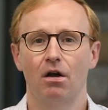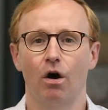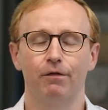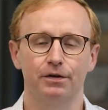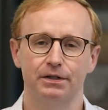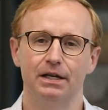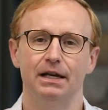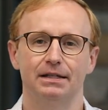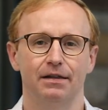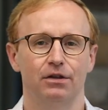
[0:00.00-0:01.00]

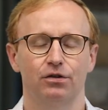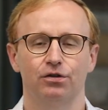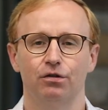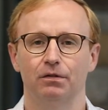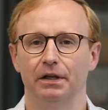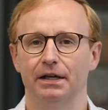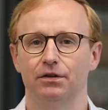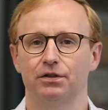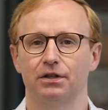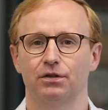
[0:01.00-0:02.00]
Overseas, I think there are two really
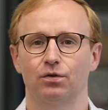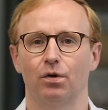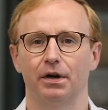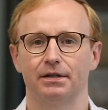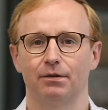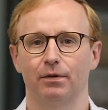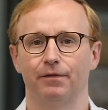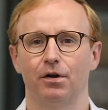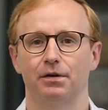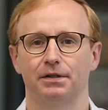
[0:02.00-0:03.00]
interesting stories that we're
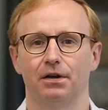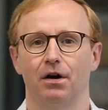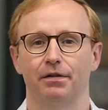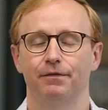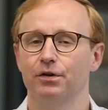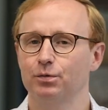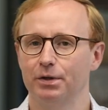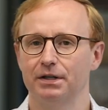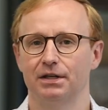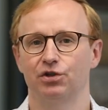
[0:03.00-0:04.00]
focusing on. The first
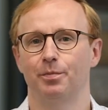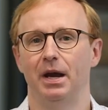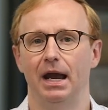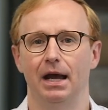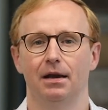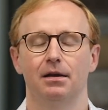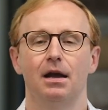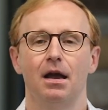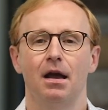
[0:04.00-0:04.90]
one is in Japan.